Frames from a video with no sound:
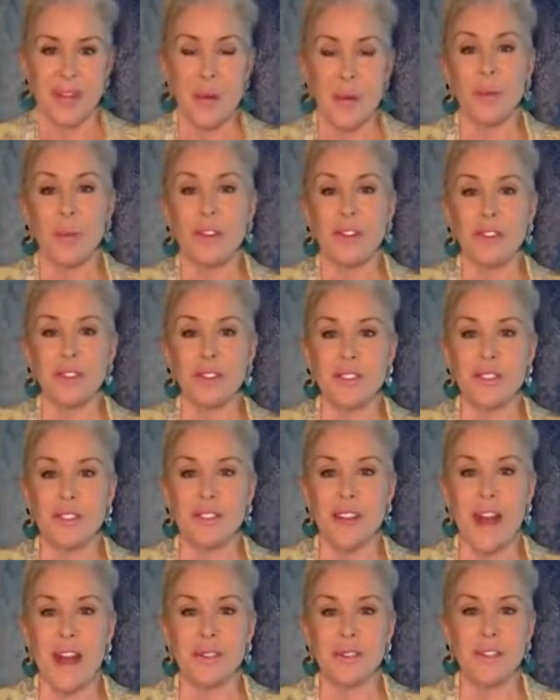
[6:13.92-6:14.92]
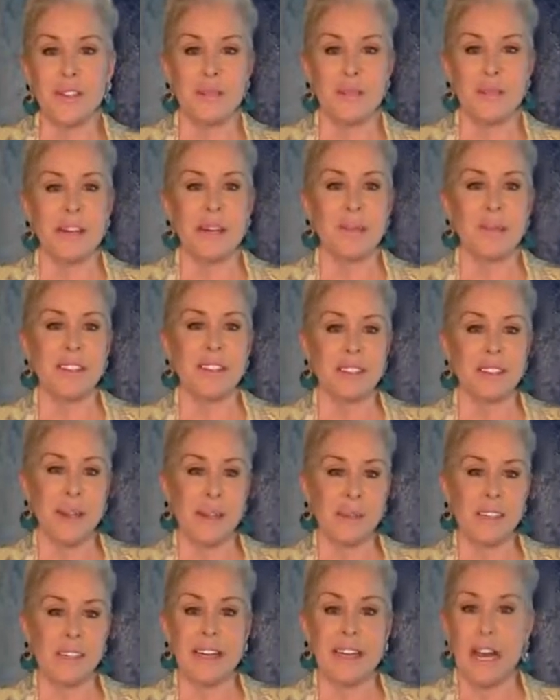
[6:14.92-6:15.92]
Once your new life has become
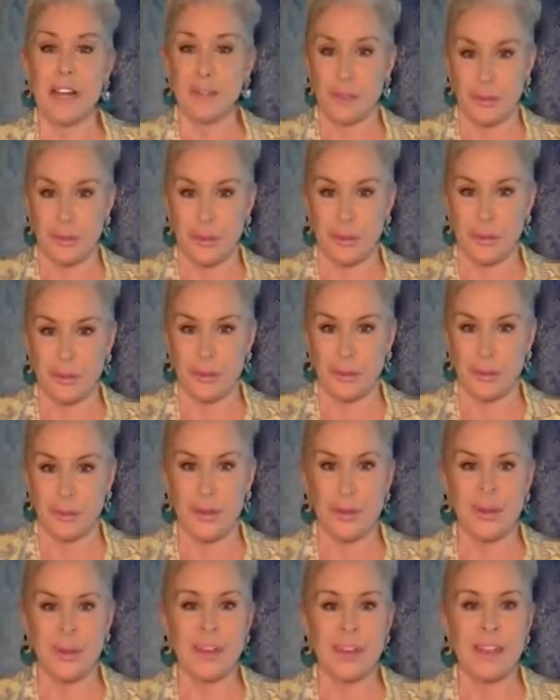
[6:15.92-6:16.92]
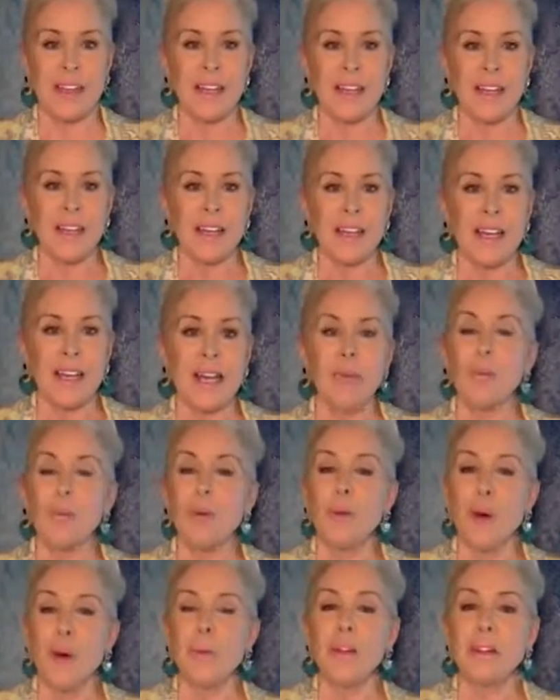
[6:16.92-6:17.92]
accepted as your new truth, it
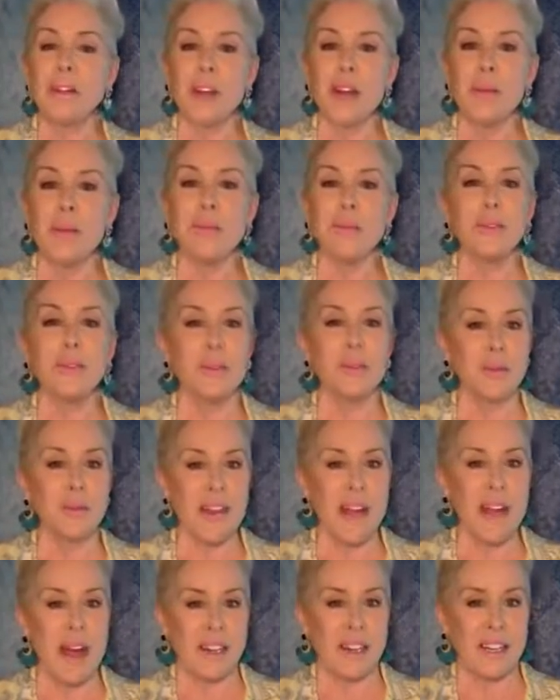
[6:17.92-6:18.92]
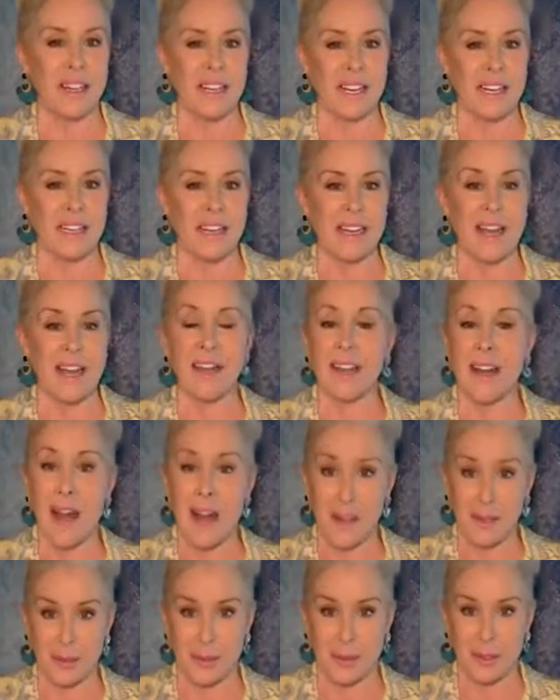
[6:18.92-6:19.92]
will become your new reality. It
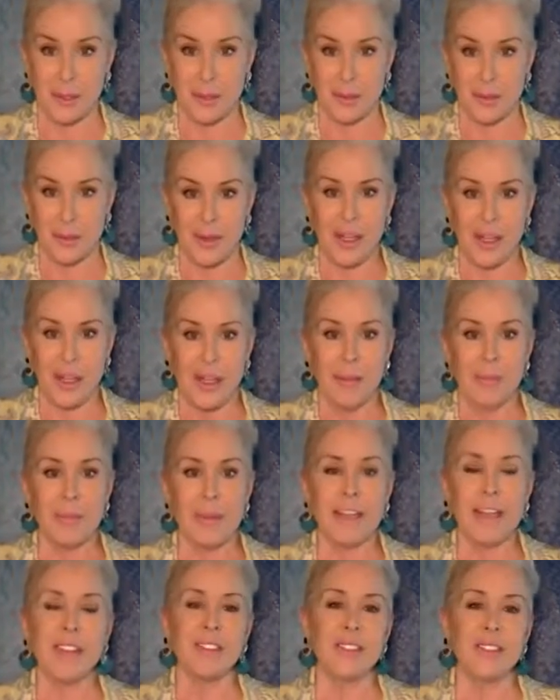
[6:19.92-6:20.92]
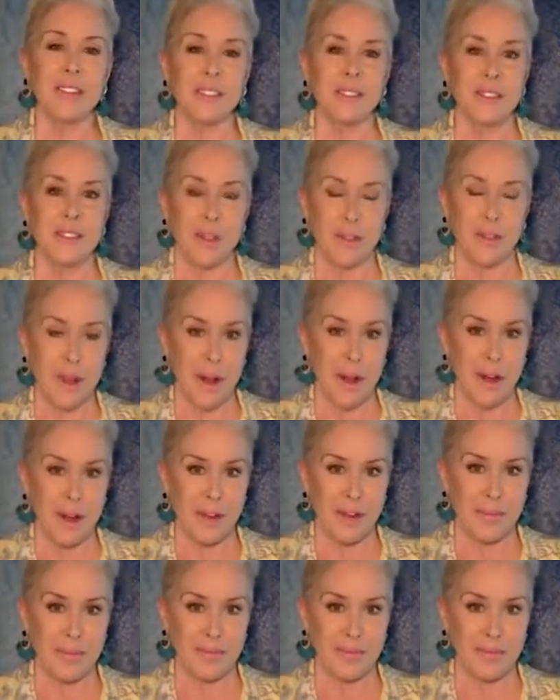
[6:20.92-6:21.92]
has to, because it's the
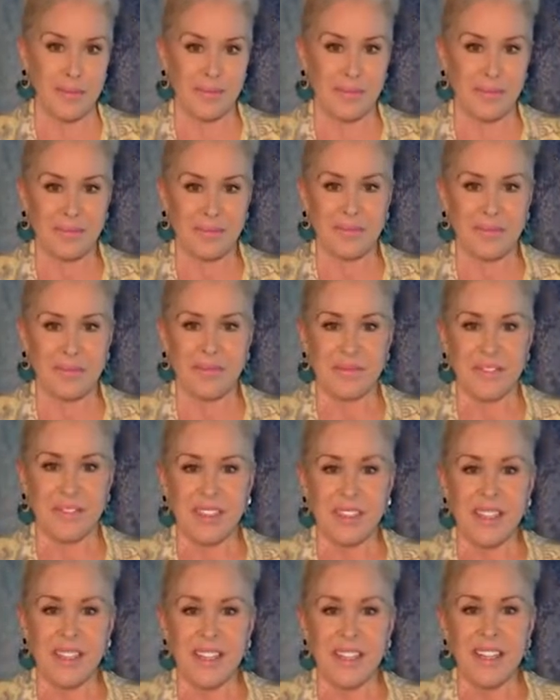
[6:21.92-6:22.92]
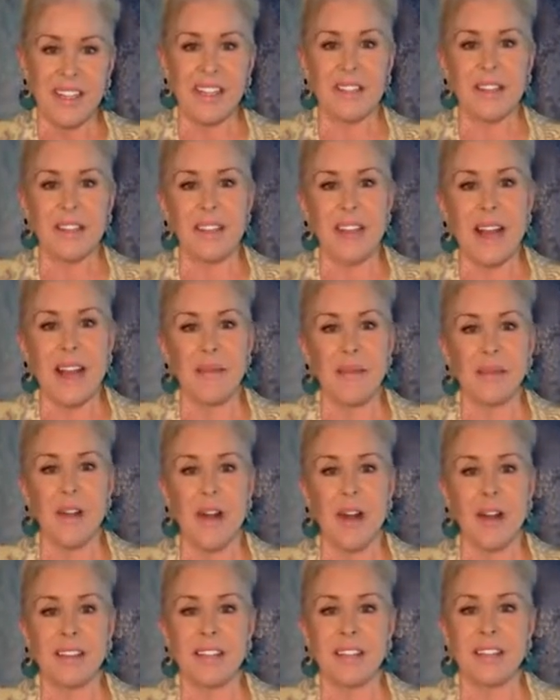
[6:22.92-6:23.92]
law. The same
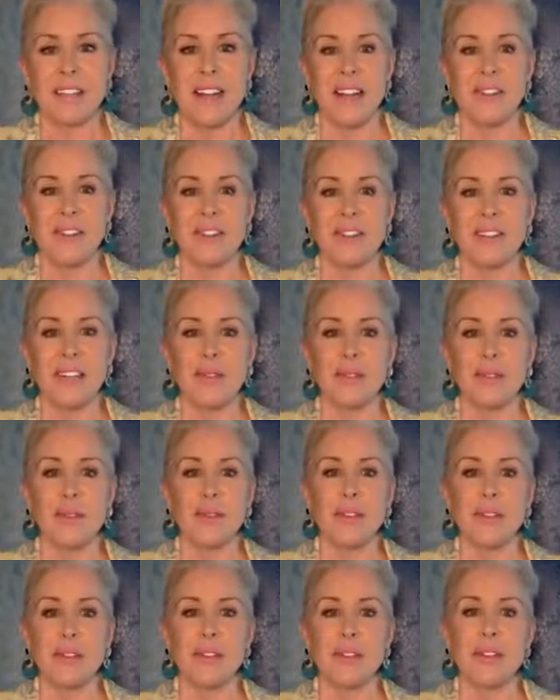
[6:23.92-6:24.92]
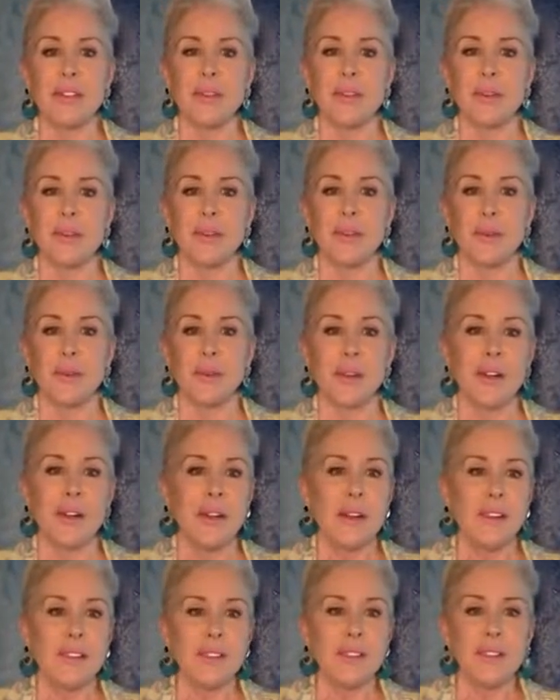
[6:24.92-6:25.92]
law dictates that until your internal
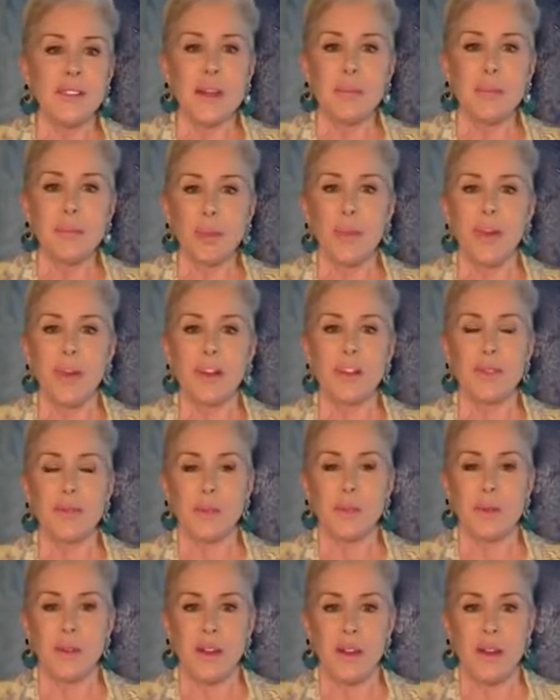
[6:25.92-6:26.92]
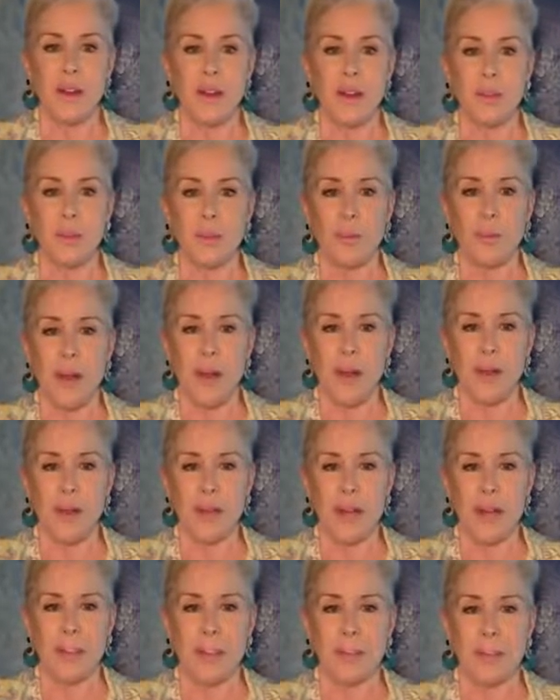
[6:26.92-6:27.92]
set points for health, wealth,
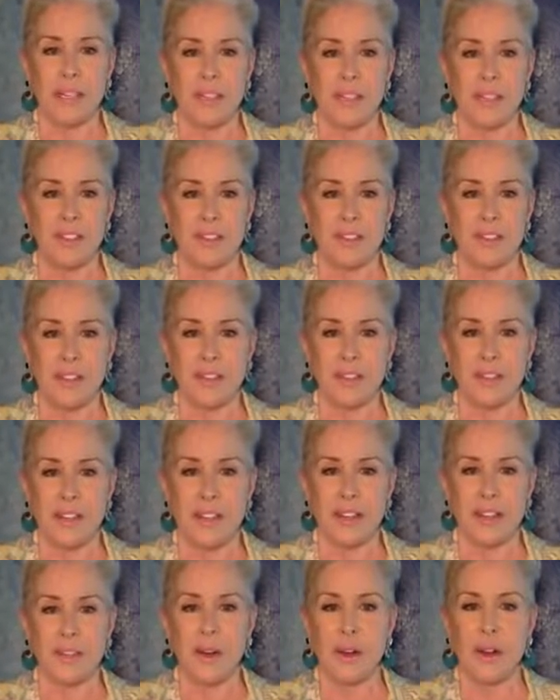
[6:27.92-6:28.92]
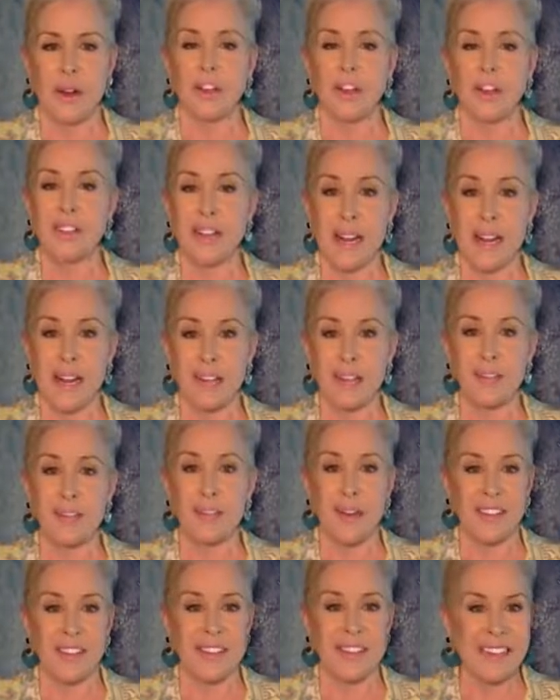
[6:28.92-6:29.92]
happiness, and success are changed
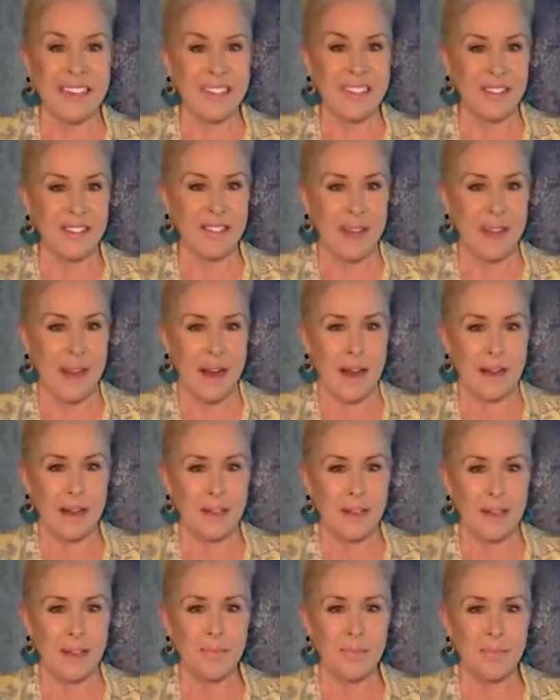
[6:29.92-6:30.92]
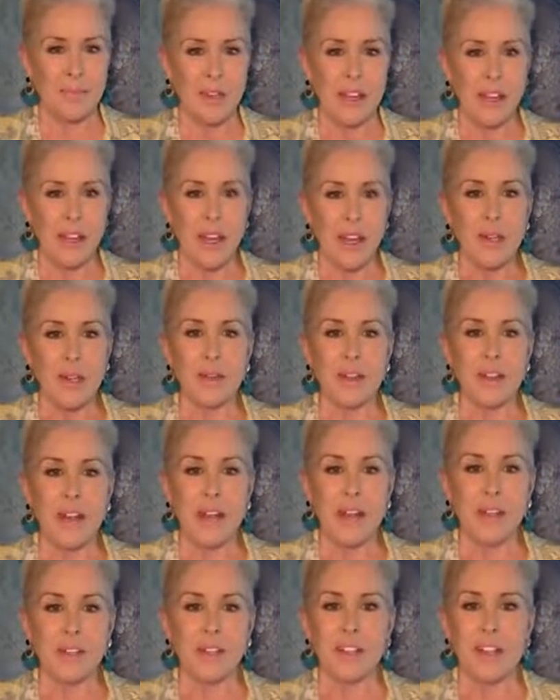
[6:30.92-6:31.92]
on the inside, your
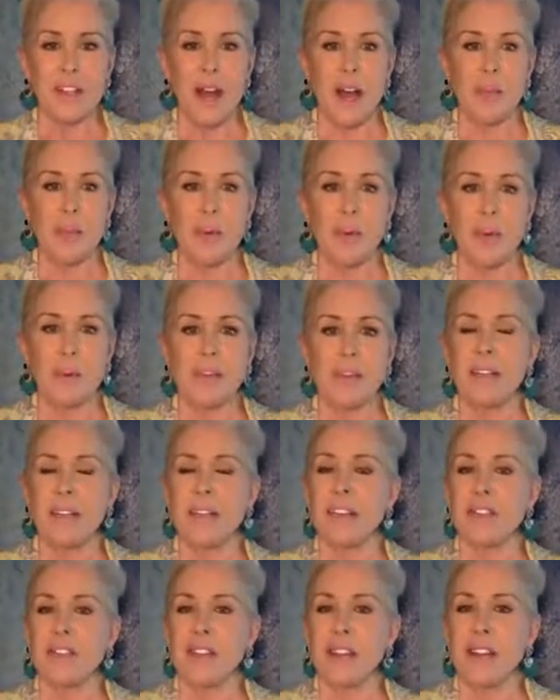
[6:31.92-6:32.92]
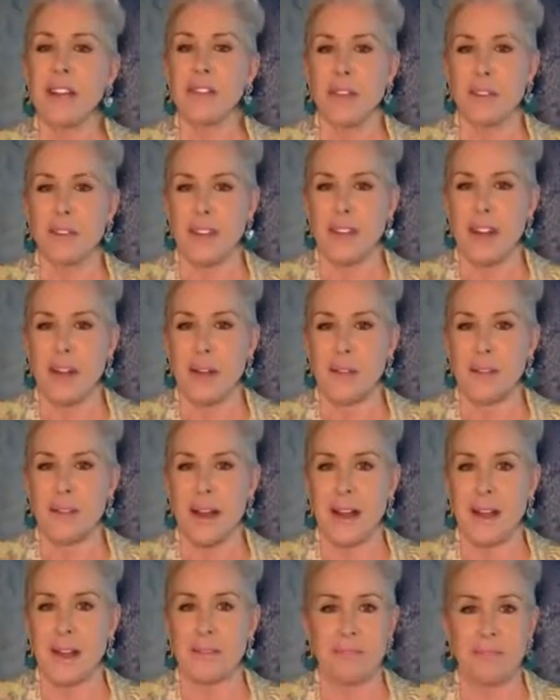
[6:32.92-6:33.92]
life cannot permanently change on the
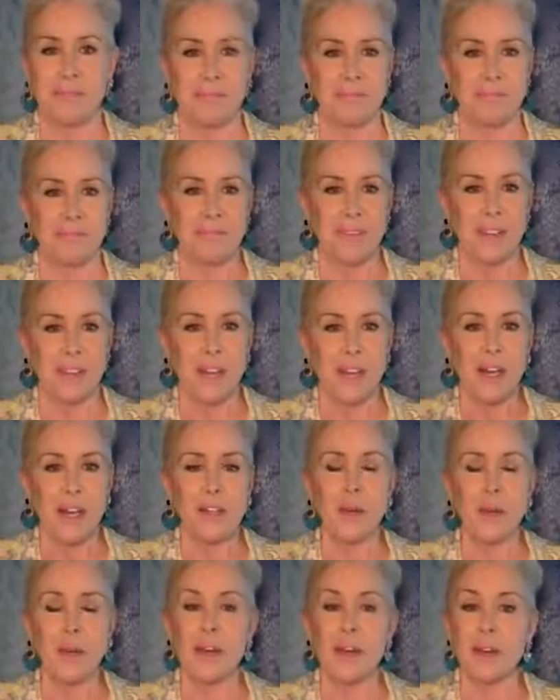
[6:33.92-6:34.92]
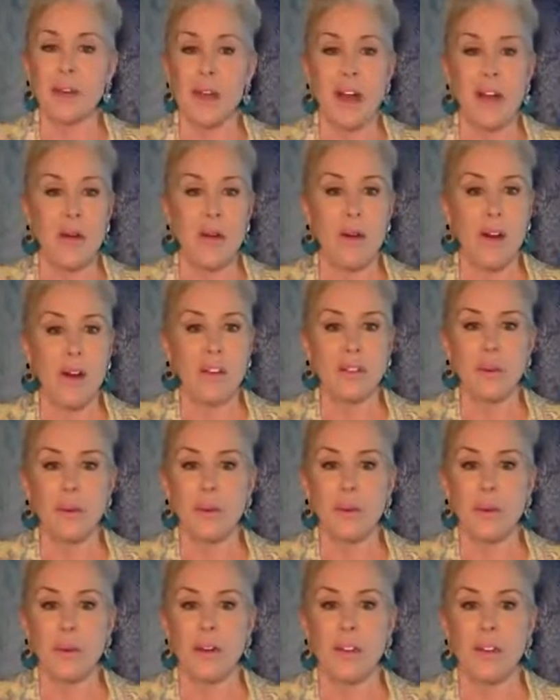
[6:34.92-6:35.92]
outside, no matter how hard you
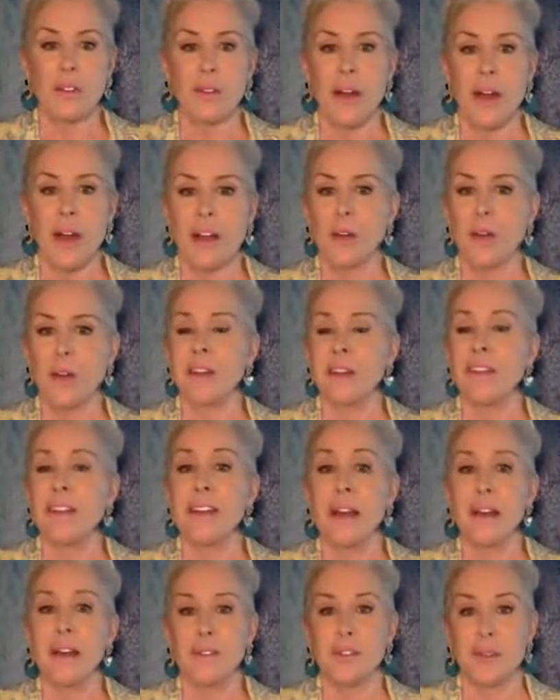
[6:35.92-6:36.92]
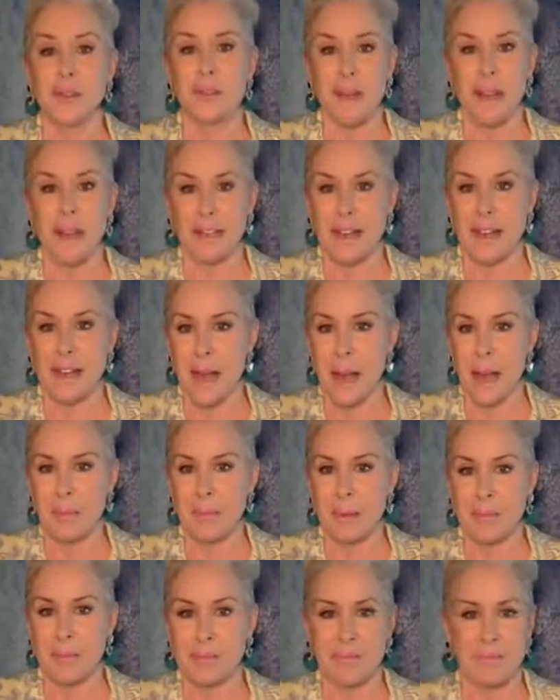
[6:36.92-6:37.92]
work, try, or endeavor to make that
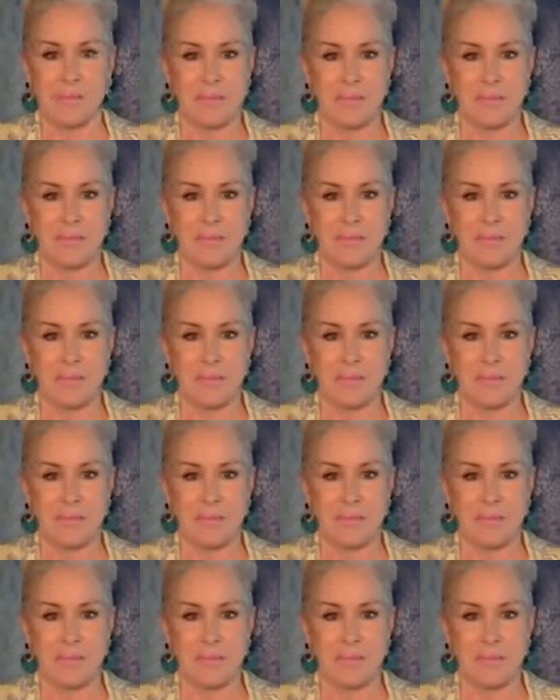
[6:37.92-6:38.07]
happen.